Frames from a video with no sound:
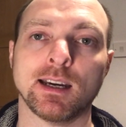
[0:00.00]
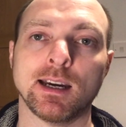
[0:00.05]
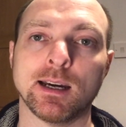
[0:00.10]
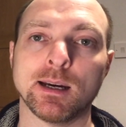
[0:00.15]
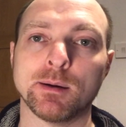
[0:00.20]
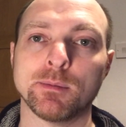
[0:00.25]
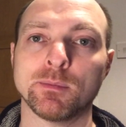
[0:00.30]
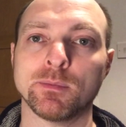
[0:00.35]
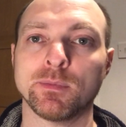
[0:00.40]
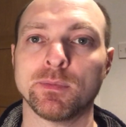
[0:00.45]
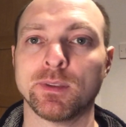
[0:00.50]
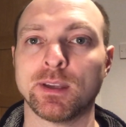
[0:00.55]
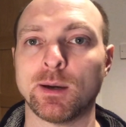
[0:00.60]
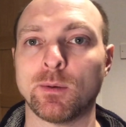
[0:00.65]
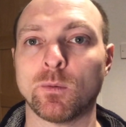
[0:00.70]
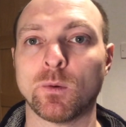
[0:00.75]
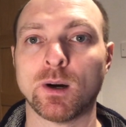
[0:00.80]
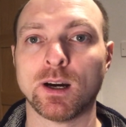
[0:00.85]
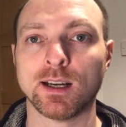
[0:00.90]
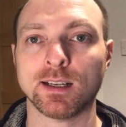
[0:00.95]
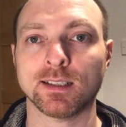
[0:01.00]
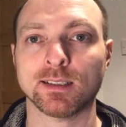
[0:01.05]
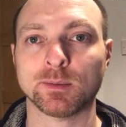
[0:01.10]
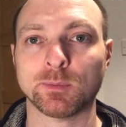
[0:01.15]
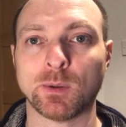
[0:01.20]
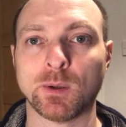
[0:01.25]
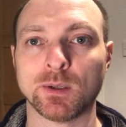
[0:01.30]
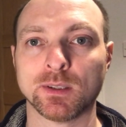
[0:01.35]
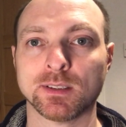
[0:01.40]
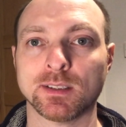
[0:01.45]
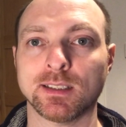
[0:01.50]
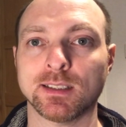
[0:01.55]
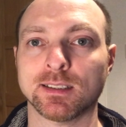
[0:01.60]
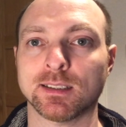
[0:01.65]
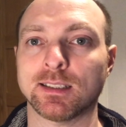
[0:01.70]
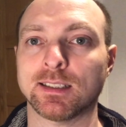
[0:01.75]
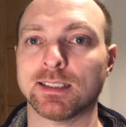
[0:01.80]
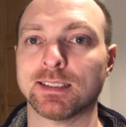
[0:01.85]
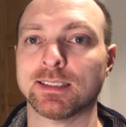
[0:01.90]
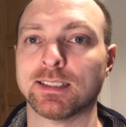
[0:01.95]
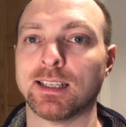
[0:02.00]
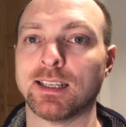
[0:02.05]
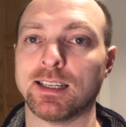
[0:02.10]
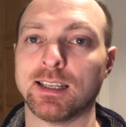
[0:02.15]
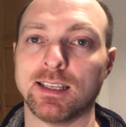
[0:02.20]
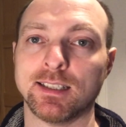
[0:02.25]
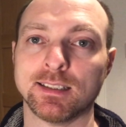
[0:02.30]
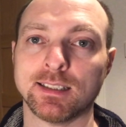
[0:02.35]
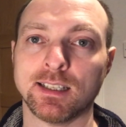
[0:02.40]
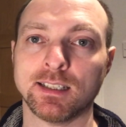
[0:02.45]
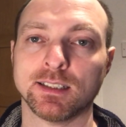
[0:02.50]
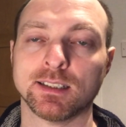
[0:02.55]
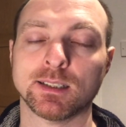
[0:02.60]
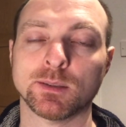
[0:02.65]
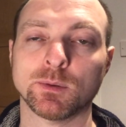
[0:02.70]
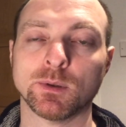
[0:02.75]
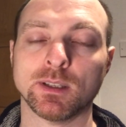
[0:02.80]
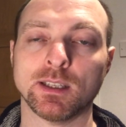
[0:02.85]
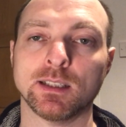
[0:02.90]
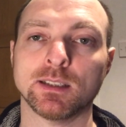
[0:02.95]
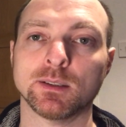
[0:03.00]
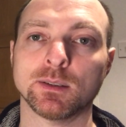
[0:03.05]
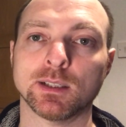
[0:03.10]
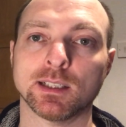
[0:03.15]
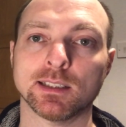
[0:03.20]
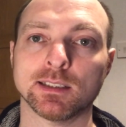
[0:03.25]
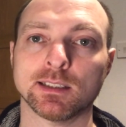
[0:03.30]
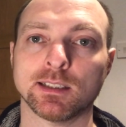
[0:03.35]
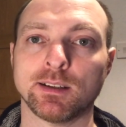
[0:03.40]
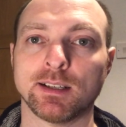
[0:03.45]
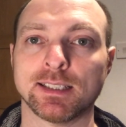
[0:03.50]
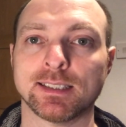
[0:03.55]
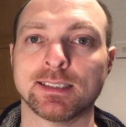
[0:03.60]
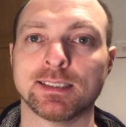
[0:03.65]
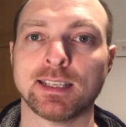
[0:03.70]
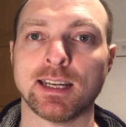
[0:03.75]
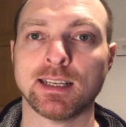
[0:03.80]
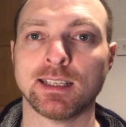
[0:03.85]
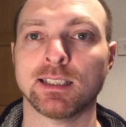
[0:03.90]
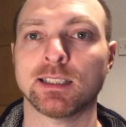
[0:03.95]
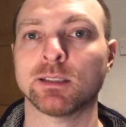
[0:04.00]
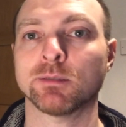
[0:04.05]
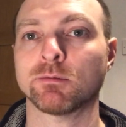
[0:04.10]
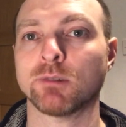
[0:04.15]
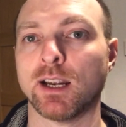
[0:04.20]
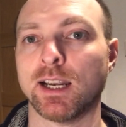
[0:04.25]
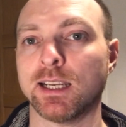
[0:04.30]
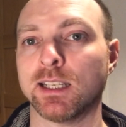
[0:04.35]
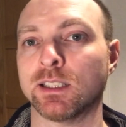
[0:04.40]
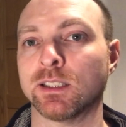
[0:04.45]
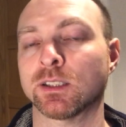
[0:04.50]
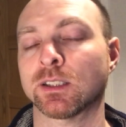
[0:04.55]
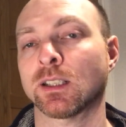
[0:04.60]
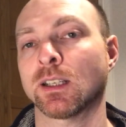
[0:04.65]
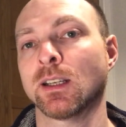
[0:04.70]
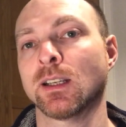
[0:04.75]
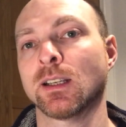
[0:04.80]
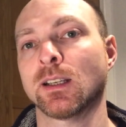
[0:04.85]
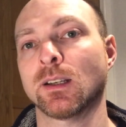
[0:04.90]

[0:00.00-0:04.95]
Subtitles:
They're wireless boxes, and essentially what they're doing is they're extending the range